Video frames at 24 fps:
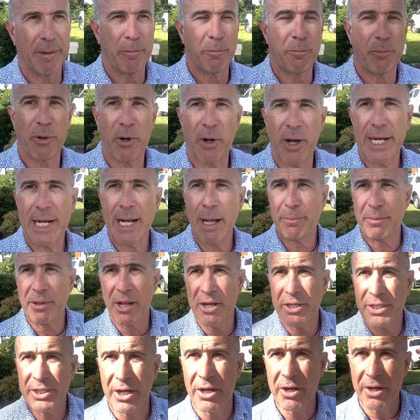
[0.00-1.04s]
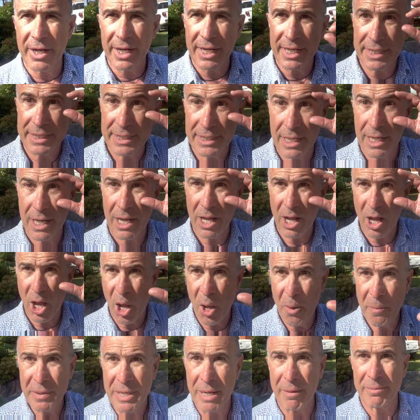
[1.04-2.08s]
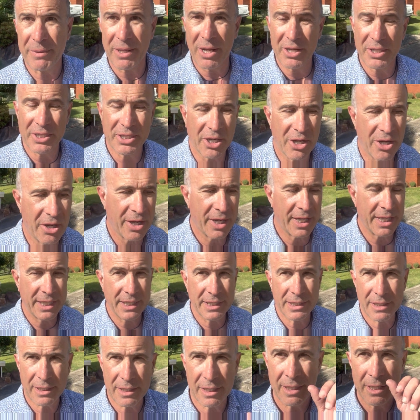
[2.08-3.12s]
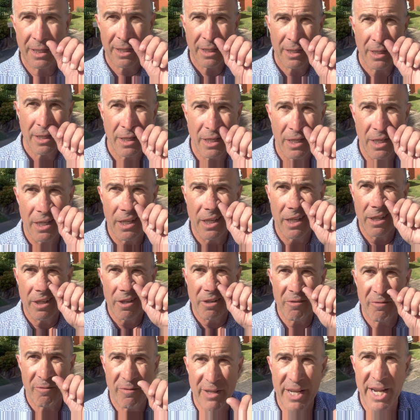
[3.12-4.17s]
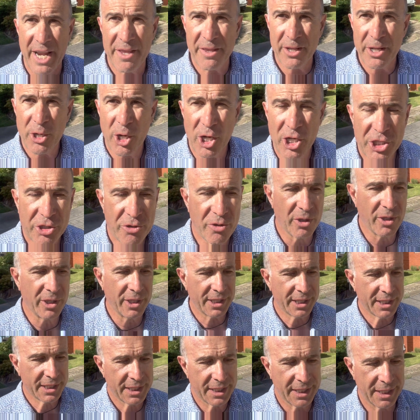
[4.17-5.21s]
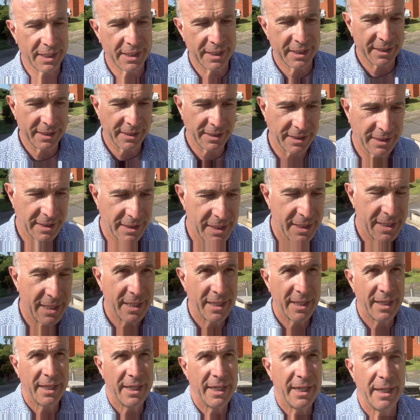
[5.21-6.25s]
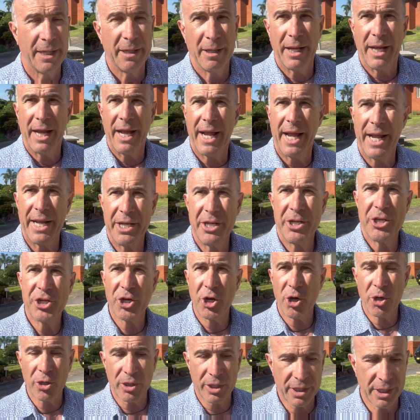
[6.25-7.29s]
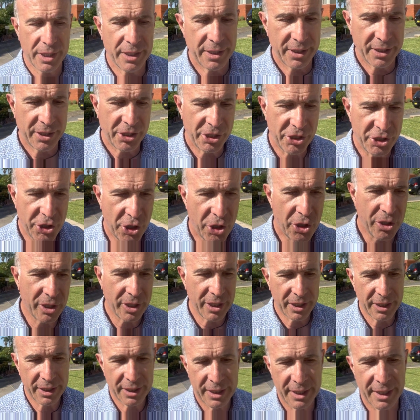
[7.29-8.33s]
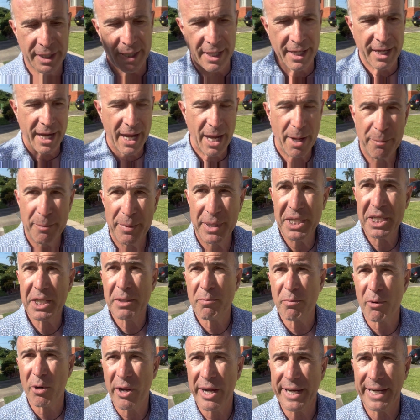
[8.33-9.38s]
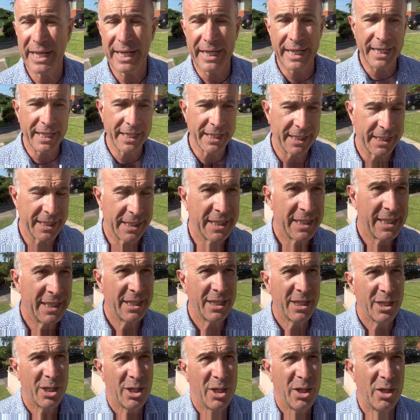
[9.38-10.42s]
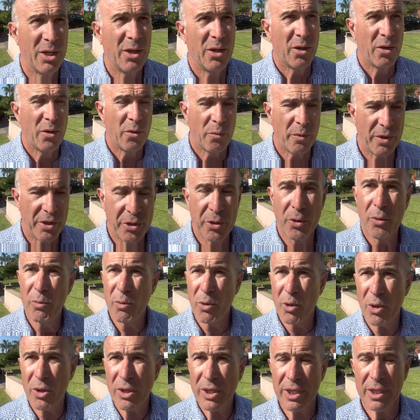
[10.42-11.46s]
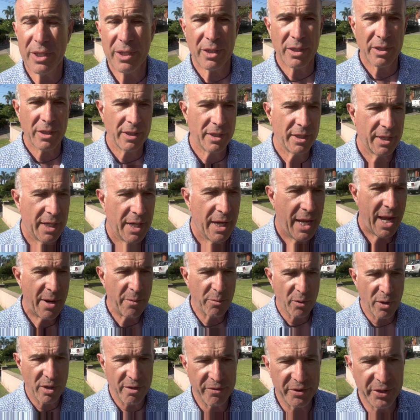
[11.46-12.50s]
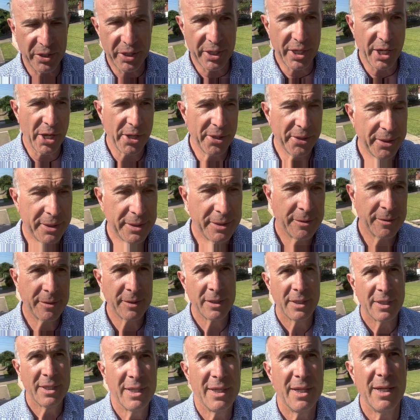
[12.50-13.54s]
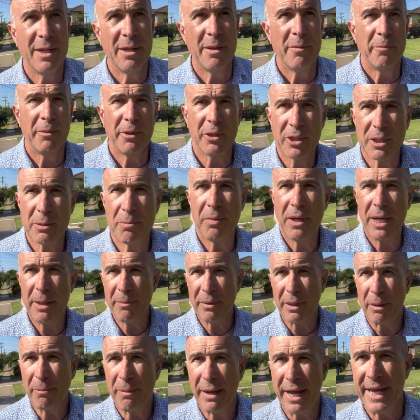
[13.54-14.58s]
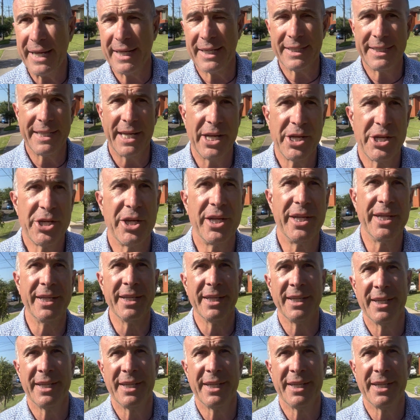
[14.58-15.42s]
brighten up those eyes, open up those eyes, flare the nostrils, and jog and be sprightly with your walk and wherever you go, because people are paying attention.